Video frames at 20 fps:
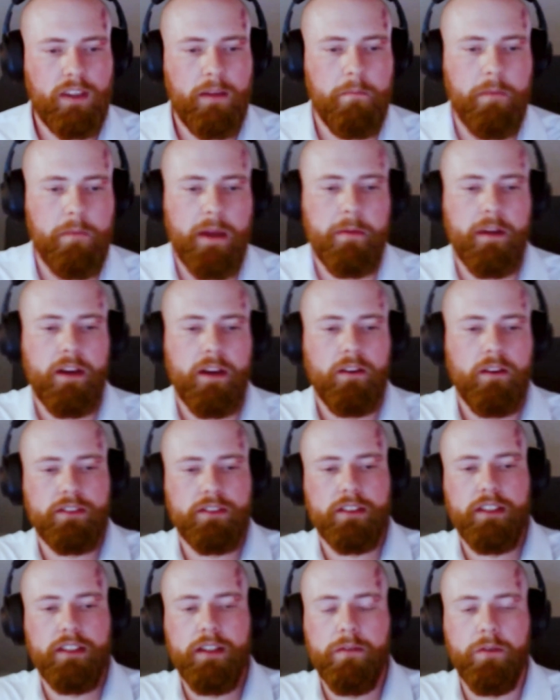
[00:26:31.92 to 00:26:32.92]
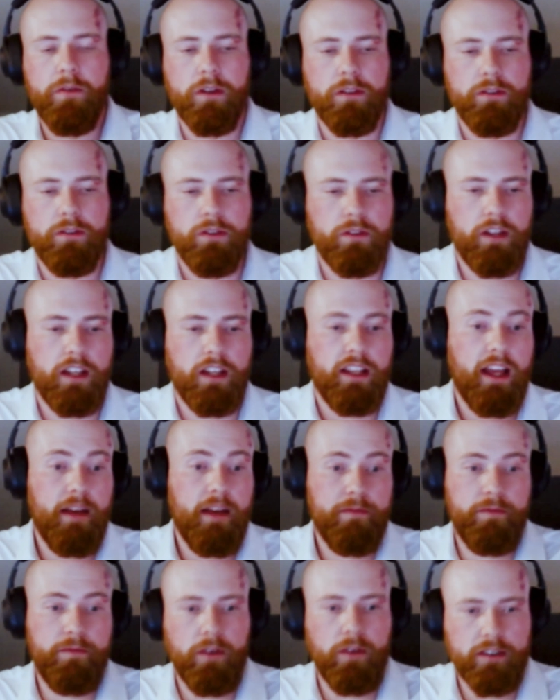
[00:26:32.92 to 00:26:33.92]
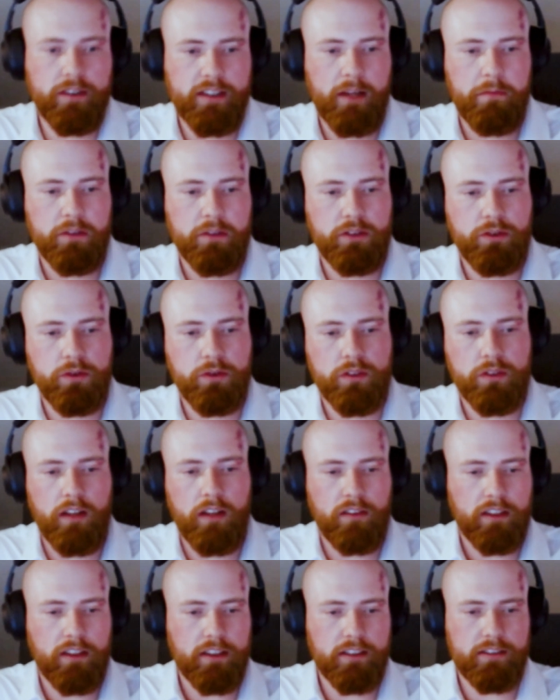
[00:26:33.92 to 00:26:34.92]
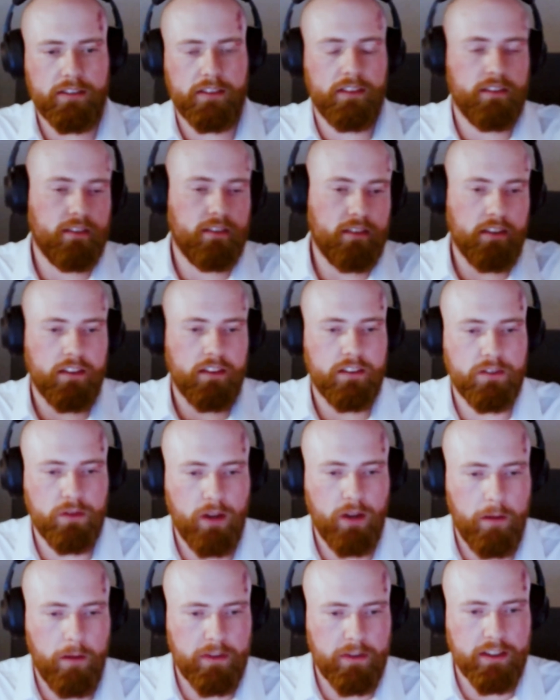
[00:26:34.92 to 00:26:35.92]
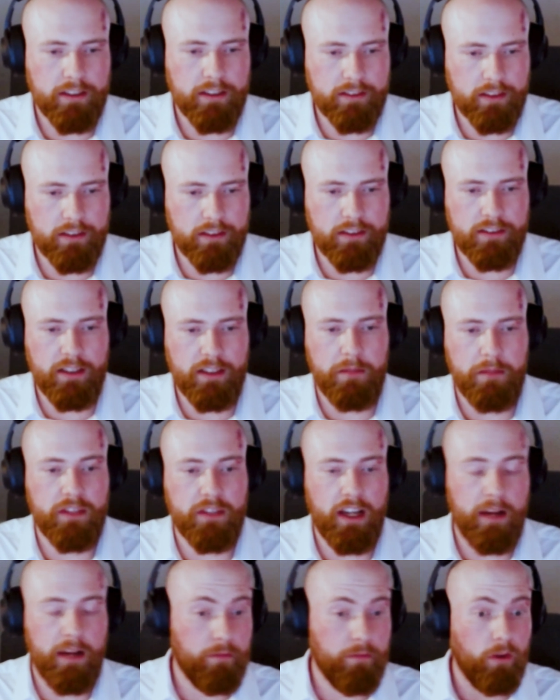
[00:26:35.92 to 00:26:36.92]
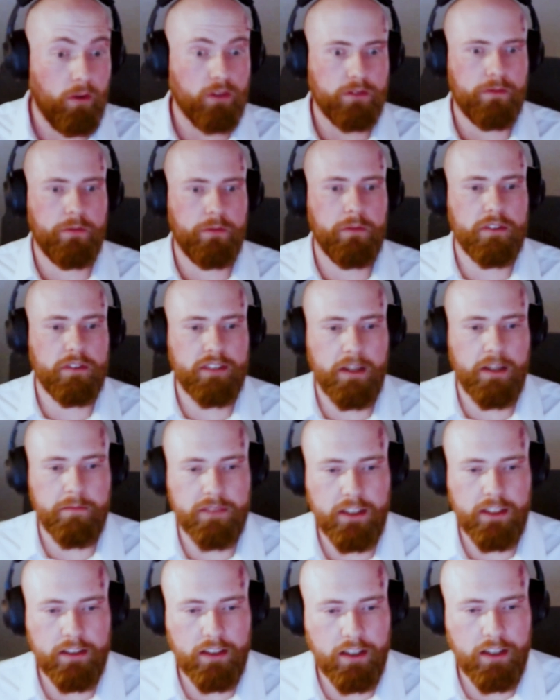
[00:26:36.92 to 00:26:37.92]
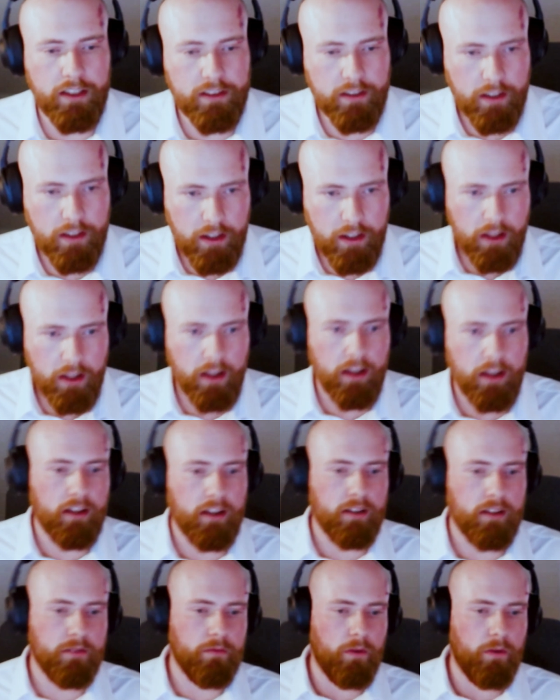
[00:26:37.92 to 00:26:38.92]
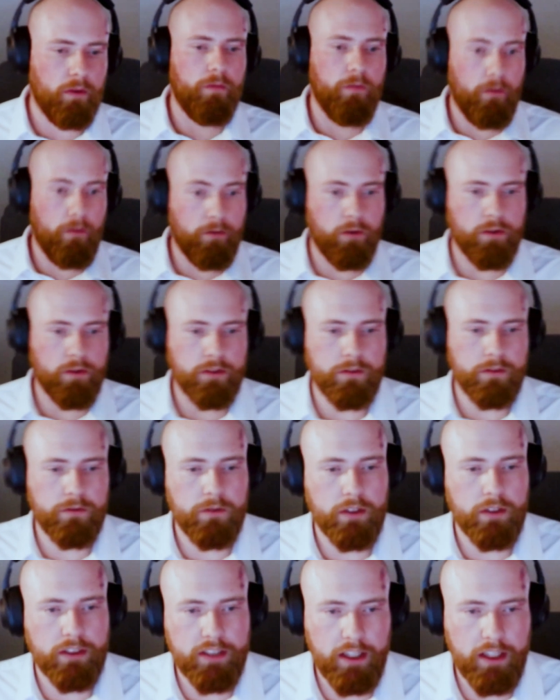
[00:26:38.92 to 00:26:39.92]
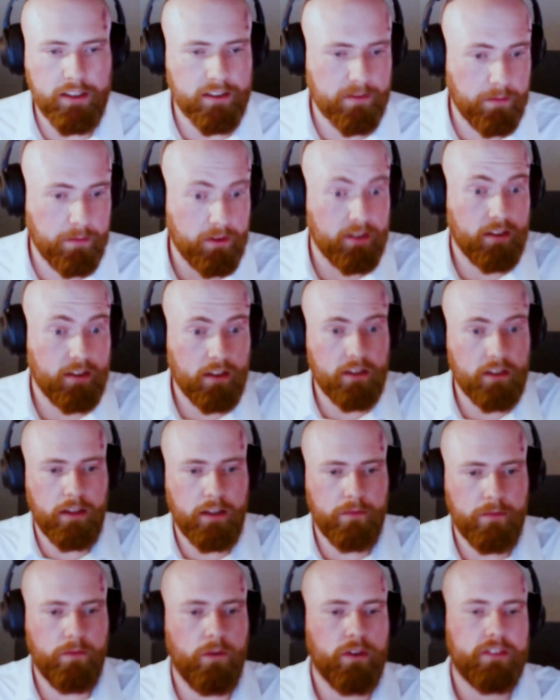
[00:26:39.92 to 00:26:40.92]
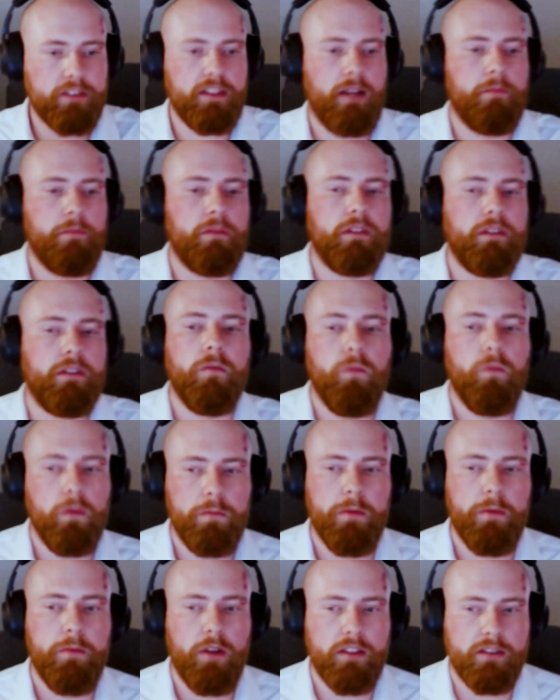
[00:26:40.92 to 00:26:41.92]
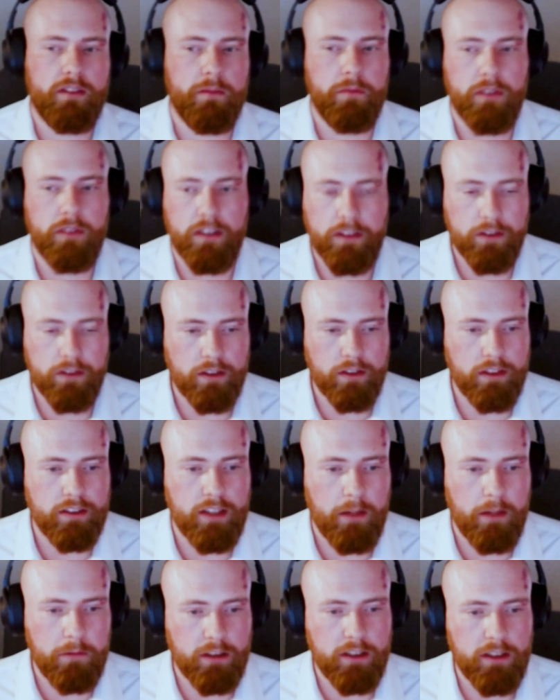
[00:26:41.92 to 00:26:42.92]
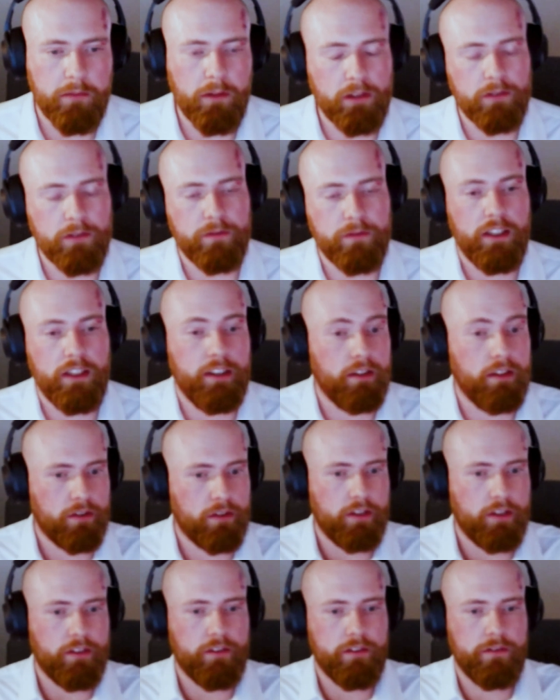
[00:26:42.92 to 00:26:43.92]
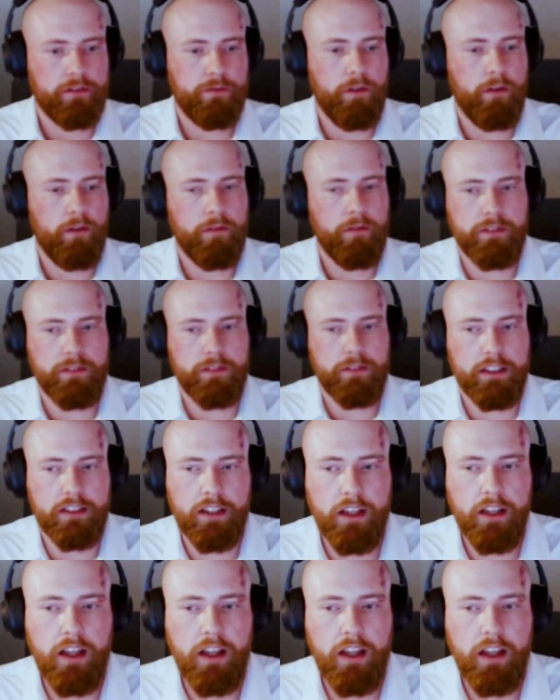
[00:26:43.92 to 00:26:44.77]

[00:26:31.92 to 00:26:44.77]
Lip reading: Maybe also here, what you can have, for example, 2 downlinks and 2 uplinks at the same time, also from the same satellite. Of course, it's 2 antennas, but that, for example, would be possible, and you can double the amount of data you can transfer of that.